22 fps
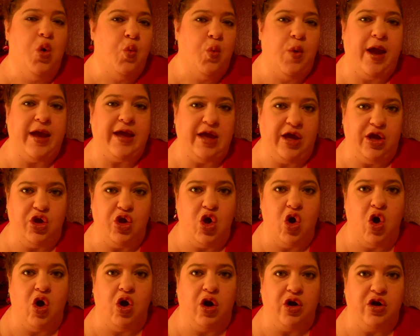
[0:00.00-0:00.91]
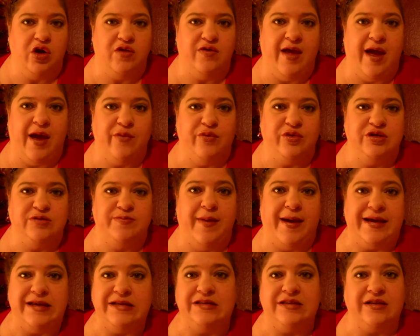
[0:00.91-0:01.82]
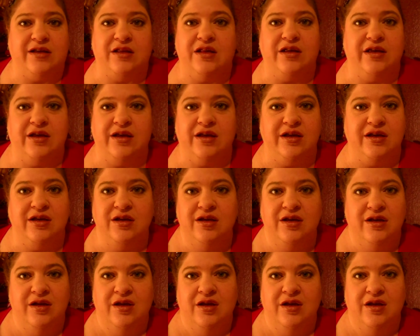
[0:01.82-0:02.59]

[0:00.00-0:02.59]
wrecking yard that was basically